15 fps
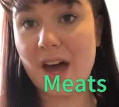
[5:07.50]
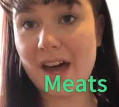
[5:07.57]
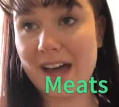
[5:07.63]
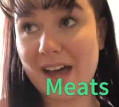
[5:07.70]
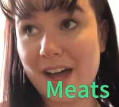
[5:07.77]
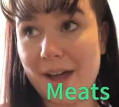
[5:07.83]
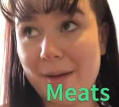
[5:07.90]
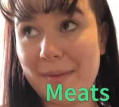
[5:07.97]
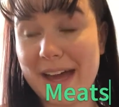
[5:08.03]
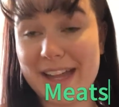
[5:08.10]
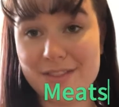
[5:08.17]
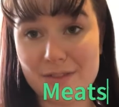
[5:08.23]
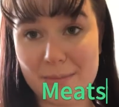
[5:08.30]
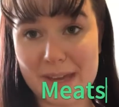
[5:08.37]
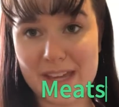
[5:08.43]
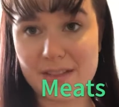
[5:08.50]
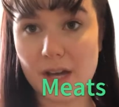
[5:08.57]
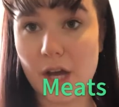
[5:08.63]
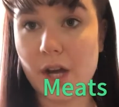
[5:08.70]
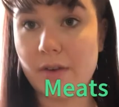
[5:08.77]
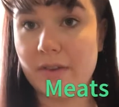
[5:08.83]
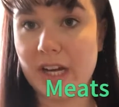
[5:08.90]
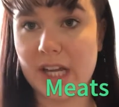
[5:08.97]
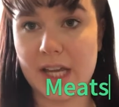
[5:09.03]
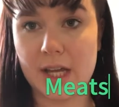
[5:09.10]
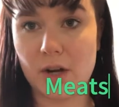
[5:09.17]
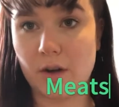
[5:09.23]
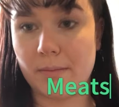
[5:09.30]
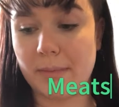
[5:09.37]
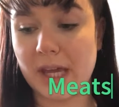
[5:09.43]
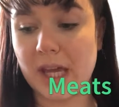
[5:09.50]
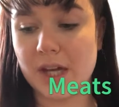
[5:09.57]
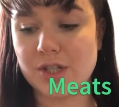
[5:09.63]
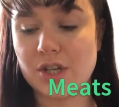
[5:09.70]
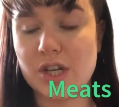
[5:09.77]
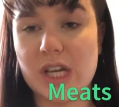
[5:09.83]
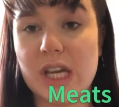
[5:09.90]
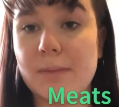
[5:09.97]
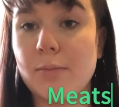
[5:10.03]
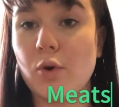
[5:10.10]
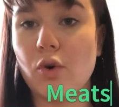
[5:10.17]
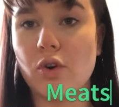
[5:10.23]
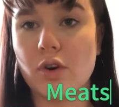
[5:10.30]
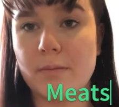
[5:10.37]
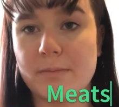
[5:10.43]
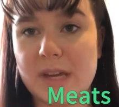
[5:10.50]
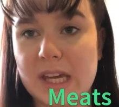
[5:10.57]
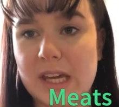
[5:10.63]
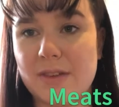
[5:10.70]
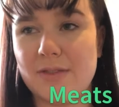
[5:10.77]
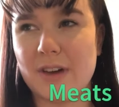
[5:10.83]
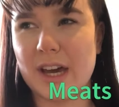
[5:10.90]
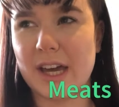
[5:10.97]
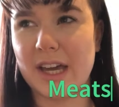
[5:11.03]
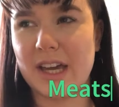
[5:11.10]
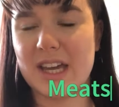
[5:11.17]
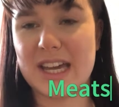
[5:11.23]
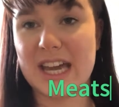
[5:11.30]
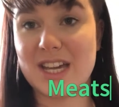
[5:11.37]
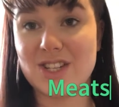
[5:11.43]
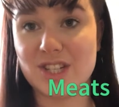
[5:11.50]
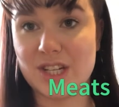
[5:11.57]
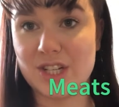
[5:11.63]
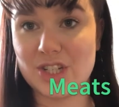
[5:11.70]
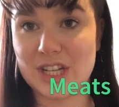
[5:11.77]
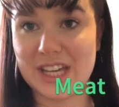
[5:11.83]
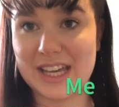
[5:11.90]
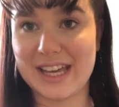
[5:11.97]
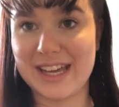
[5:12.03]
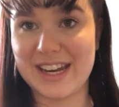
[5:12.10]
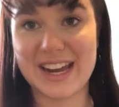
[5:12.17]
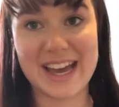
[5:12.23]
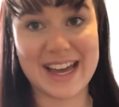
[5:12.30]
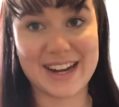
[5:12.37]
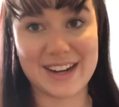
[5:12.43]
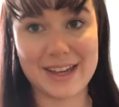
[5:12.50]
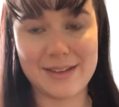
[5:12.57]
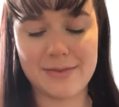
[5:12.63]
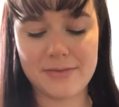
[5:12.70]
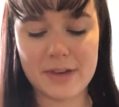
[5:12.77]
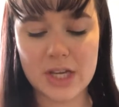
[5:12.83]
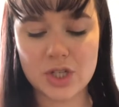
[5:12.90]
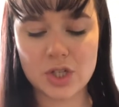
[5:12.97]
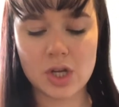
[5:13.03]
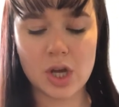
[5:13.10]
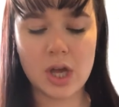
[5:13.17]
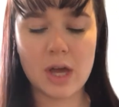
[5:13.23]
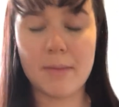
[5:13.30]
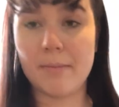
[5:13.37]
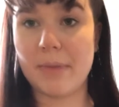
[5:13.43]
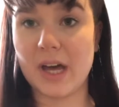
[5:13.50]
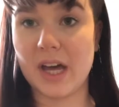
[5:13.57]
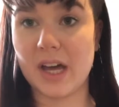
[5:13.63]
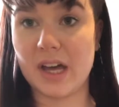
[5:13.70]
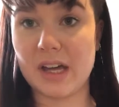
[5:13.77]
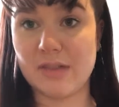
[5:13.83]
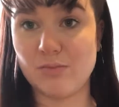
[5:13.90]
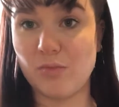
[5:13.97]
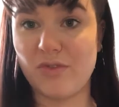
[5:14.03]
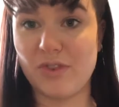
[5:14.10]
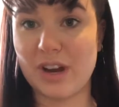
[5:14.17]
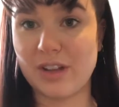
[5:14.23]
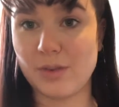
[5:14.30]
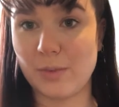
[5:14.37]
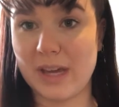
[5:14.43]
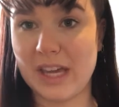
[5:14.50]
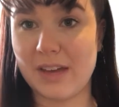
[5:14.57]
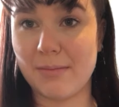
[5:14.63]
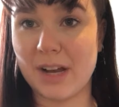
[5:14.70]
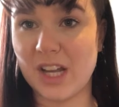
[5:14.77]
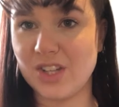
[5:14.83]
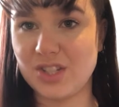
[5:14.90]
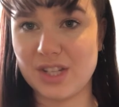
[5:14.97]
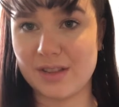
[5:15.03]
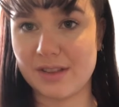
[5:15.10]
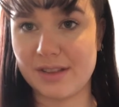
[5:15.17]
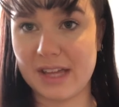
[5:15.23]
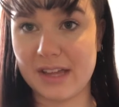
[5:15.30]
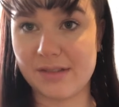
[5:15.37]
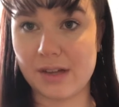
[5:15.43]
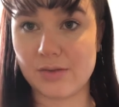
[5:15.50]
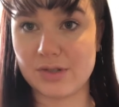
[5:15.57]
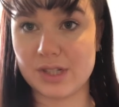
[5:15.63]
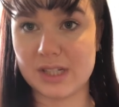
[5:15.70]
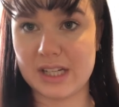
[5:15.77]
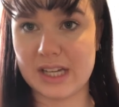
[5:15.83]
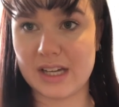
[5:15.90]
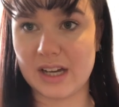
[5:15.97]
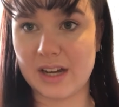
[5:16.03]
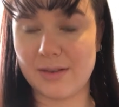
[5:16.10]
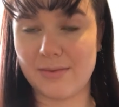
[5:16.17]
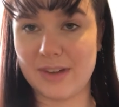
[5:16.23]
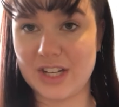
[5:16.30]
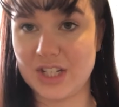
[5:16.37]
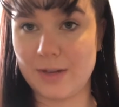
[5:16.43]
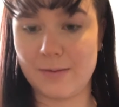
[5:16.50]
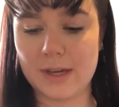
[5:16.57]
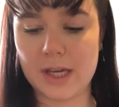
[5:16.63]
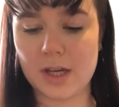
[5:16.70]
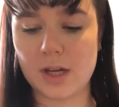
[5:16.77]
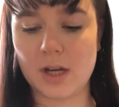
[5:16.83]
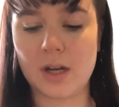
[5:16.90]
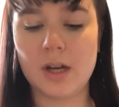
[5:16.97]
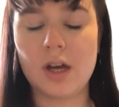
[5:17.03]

As for meats, I don't really eat a lot of meat. I don't eat pork or beef. I occasionally eat chicken and I eat fish, but throughout the week in my lunches and things, I'll just eat kind of veggie vegan.